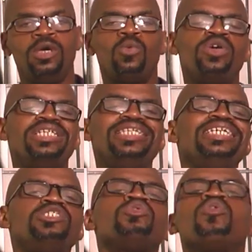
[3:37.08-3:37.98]
We
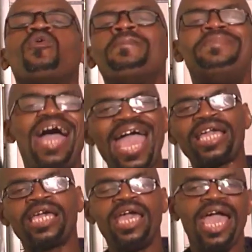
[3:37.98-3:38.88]
need to go
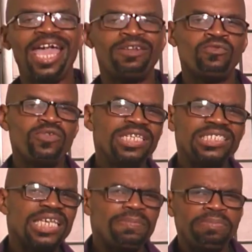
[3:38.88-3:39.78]
back and
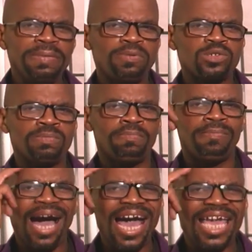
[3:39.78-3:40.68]
reset people's
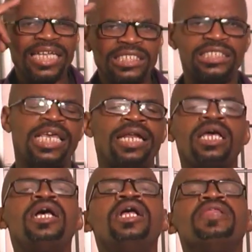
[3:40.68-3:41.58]
mindset.
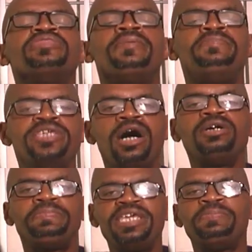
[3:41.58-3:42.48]
The
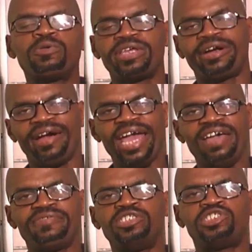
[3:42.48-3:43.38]
young people that are
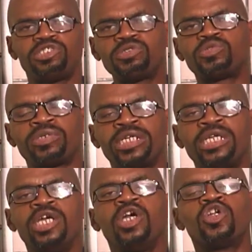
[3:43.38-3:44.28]
having children
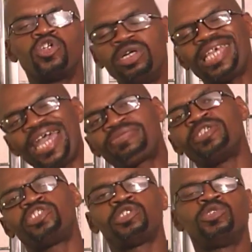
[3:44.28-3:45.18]
look at the
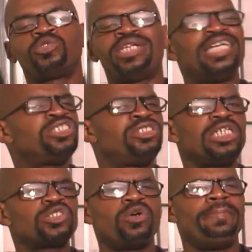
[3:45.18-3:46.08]
children as
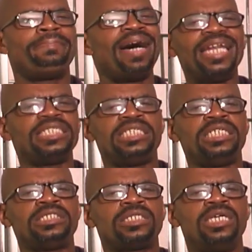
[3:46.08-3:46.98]
just
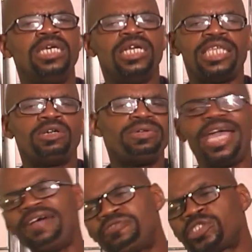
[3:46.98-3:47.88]
commodities. They don't
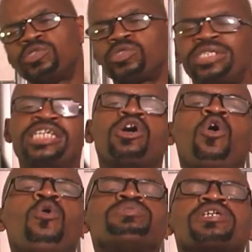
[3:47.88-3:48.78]
have children in
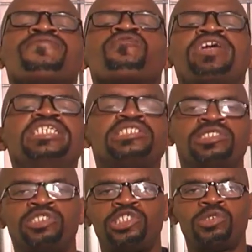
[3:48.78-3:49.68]
hopes of raising
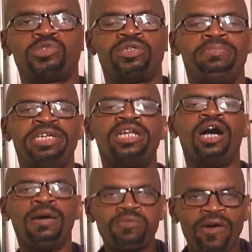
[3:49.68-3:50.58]
the children to be an
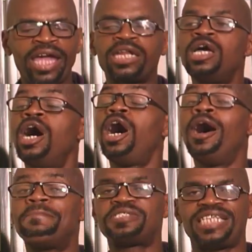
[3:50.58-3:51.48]
upright,
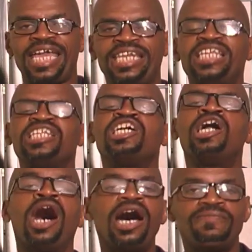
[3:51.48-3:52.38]
upstanding,
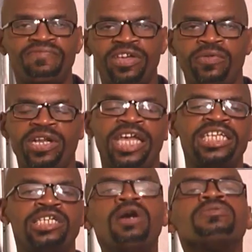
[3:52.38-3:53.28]
God-fearing
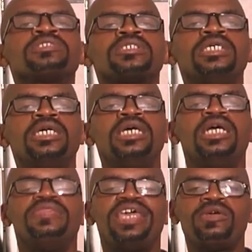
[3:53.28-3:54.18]
adult.
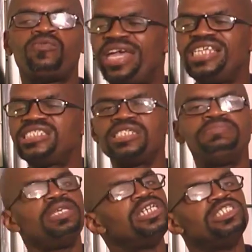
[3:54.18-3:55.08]
They raise
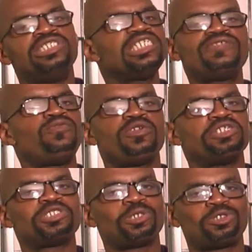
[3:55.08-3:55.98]
them just for the
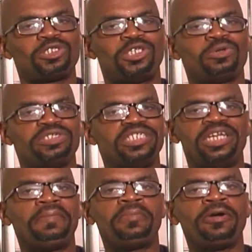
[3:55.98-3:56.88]
Social Security
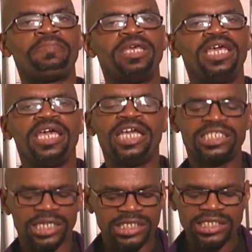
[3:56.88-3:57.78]
number. It's
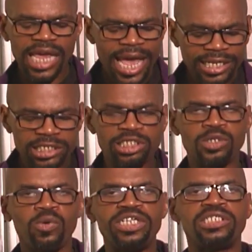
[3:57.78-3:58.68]
a sad
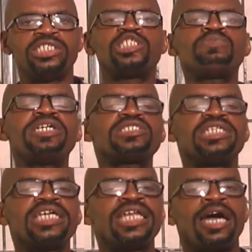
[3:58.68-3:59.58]
situation,
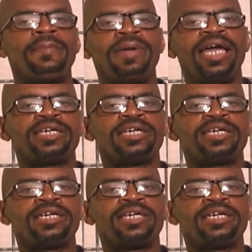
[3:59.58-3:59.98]
especially in our black